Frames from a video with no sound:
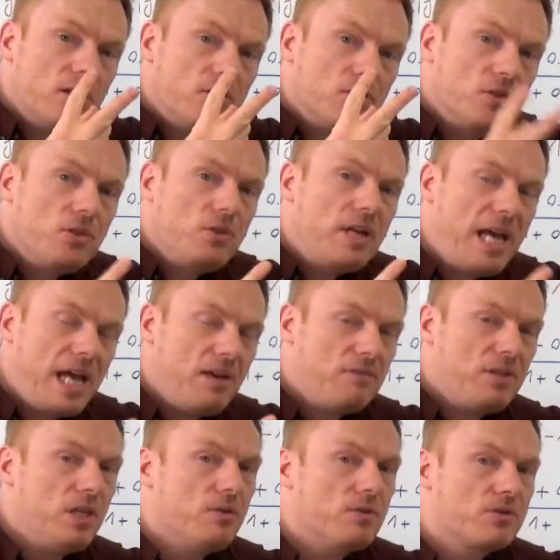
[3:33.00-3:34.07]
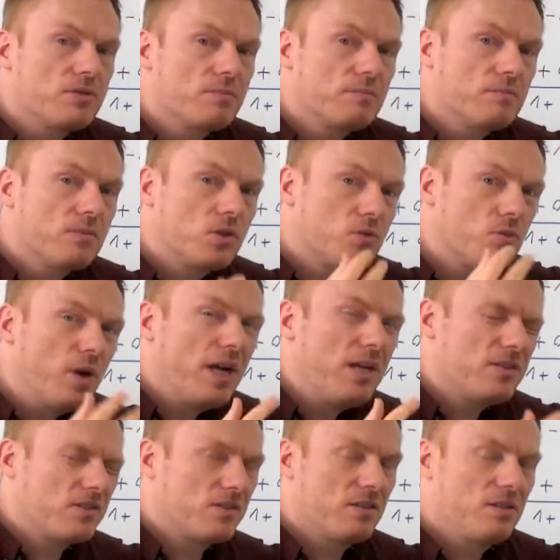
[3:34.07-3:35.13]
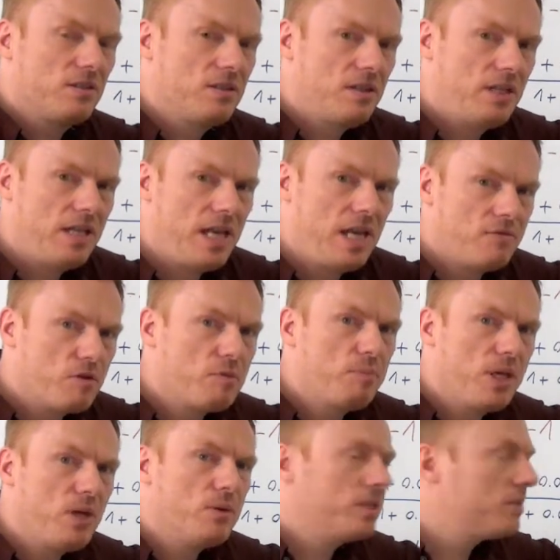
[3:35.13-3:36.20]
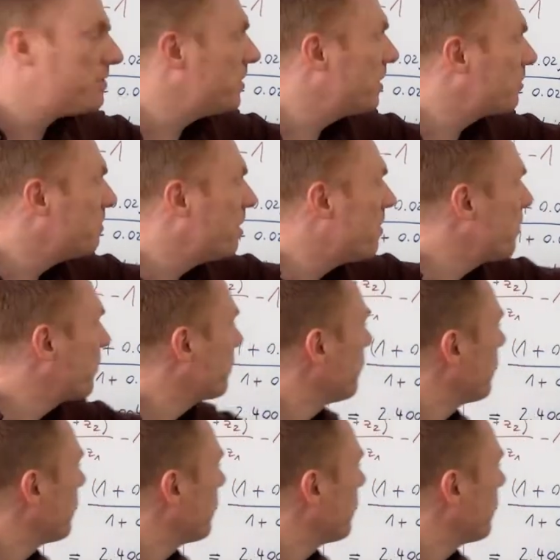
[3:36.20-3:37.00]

2 half years, twice every period of 6 months,